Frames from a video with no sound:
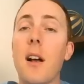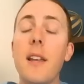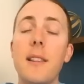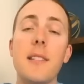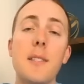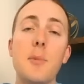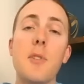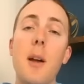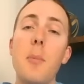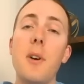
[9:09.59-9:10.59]
Hit that
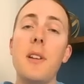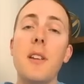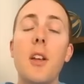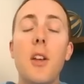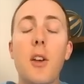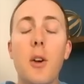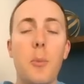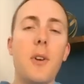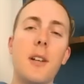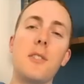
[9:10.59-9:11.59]
subscribe button.
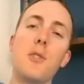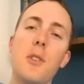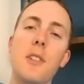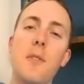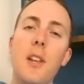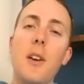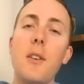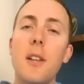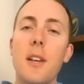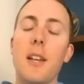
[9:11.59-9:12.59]
Hope you guys enjoyed this
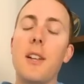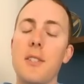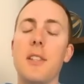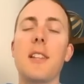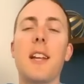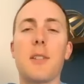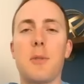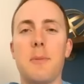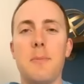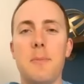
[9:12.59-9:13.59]
video, and I'll see you in the next one.